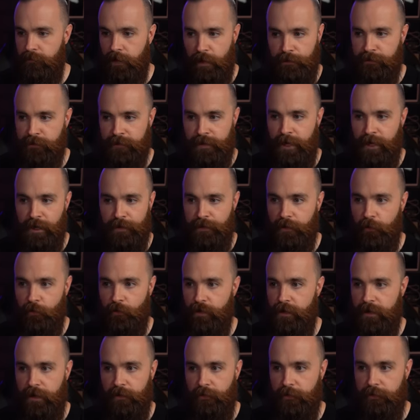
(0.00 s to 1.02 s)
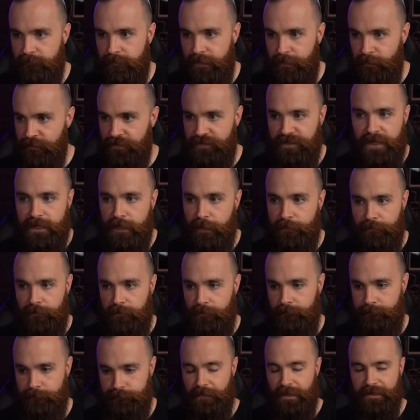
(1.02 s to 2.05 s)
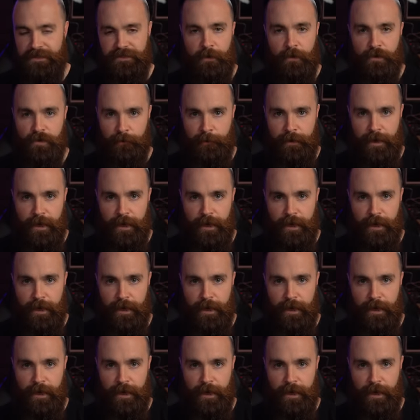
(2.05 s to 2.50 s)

nothing out of the ordinary. You don't see anything, it's all in the